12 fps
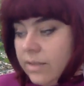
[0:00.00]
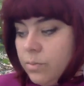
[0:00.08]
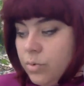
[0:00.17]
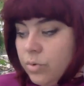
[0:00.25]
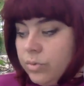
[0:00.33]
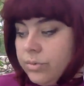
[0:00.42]
The
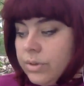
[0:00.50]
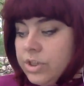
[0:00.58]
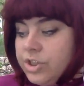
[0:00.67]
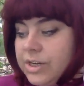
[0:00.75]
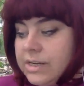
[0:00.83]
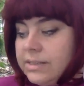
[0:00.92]
moon
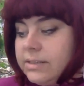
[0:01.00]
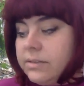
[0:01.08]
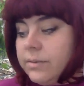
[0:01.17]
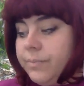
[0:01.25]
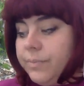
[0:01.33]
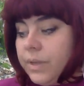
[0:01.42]

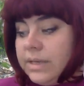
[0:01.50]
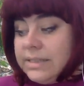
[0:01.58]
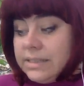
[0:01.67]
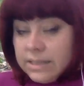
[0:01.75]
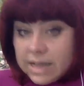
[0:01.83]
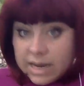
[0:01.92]
just is in